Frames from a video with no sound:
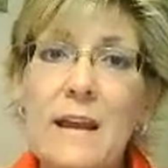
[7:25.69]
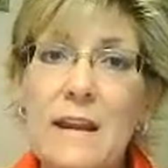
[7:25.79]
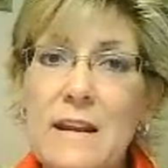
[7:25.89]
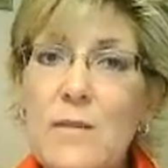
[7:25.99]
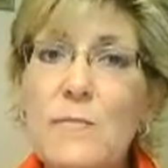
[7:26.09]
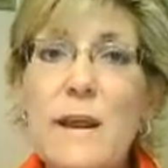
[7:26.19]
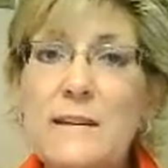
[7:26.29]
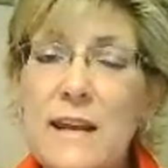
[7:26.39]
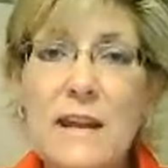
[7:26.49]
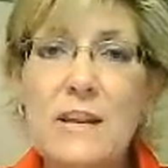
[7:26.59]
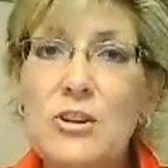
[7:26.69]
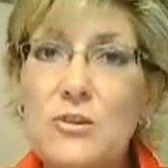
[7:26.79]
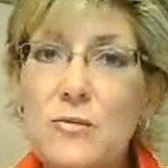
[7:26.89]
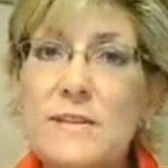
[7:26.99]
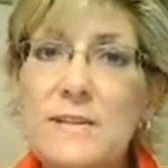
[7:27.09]
And it may take
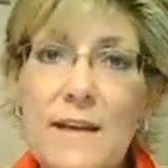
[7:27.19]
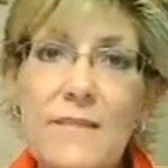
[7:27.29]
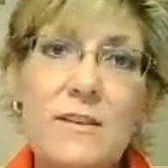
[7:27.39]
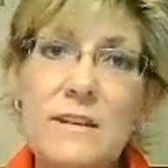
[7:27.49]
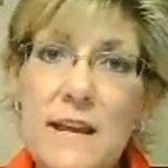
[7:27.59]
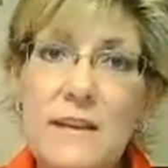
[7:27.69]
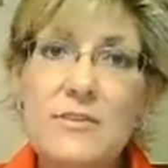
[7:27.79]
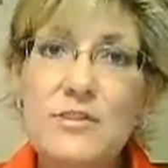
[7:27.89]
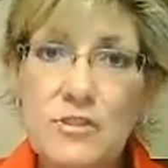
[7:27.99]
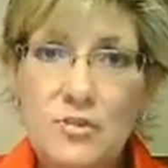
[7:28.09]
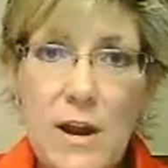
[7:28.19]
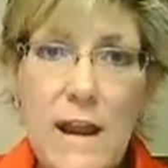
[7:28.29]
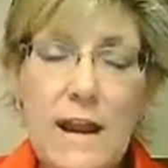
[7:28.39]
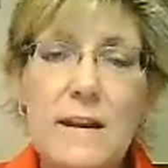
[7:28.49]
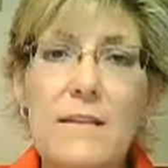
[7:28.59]
you 7 days
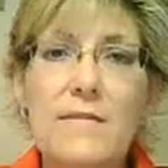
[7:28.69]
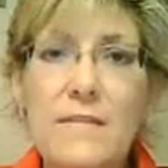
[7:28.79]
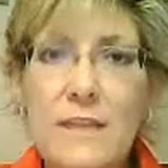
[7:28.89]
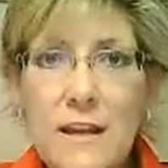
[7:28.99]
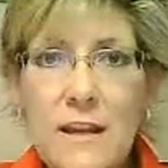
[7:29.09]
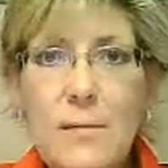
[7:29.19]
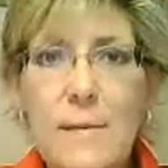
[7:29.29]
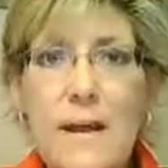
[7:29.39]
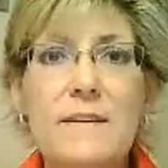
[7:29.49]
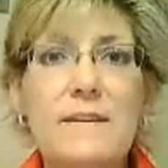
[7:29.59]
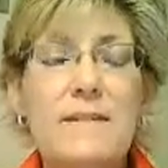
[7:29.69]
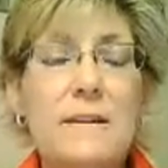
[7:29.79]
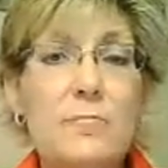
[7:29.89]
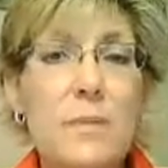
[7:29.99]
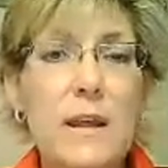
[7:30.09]
straight of thinking about
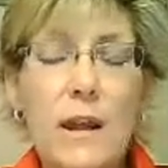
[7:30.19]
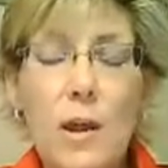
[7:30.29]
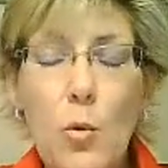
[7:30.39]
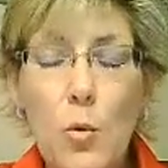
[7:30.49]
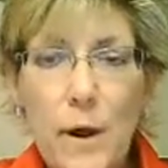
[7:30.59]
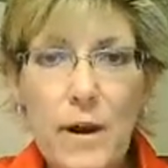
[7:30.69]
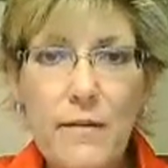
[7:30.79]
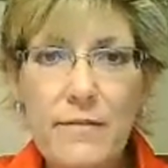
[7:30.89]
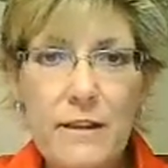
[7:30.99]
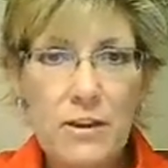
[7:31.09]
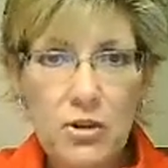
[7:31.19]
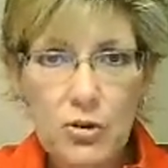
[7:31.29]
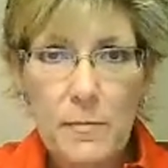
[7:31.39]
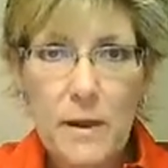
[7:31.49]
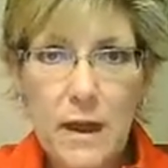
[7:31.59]
this and being aware of it in
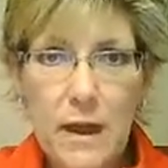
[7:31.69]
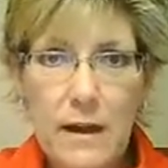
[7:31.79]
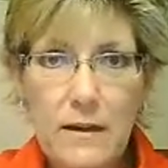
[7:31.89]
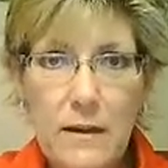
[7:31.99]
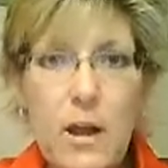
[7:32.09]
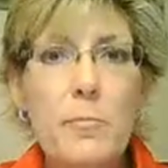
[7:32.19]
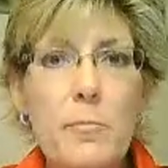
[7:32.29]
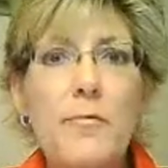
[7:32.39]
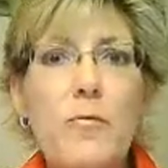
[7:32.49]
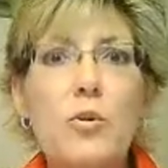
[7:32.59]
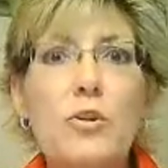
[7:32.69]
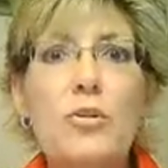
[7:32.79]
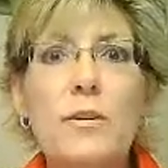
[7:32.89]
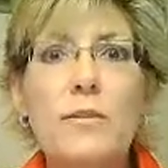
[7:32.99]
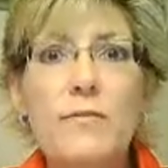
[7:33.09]
your mind before
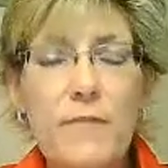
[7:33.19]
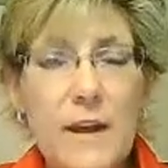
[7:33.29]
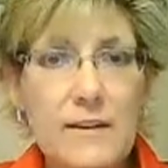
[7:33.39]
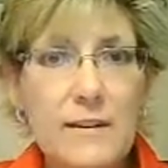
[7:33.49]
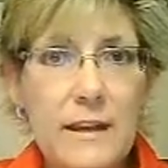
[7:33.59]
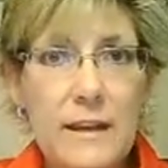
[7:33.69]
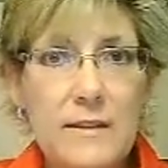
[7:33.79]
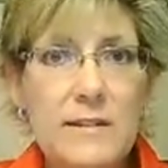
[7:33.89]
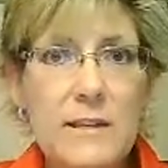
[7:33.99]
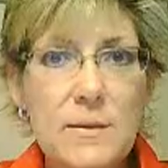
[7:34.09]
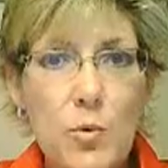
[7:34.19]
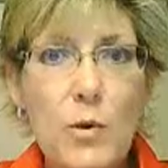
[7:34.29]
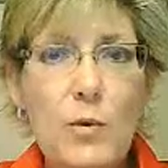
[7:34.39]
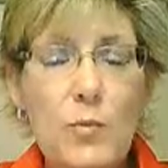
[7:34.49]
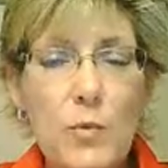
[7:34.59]
you can finally get to the
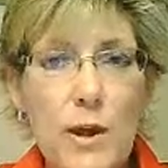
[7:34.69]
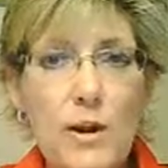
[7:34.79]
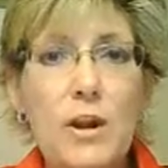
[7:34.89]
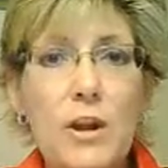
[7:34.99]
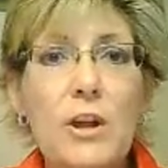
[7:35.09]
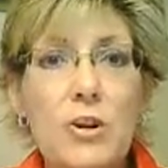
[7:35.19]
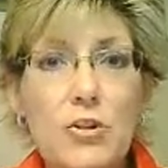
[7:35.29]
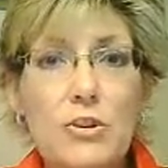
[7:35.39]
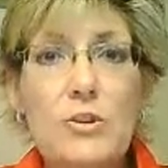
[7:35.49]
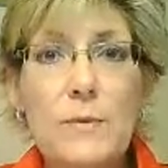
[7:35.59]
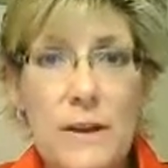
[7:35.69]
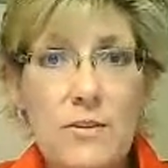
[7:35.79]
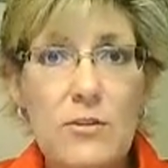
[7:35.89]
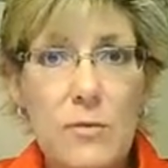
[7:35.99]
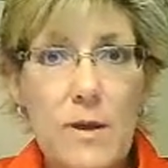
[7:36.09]
point where you're doing
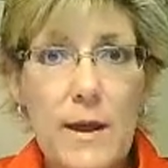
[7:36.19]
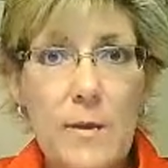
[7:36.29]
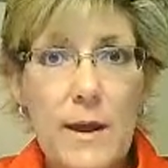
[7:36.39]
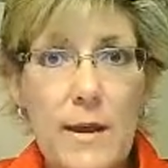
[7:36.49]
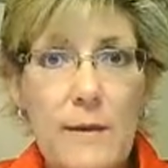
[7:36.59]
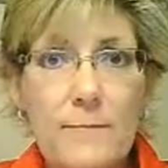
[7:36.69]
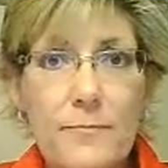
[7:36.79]
it the right way.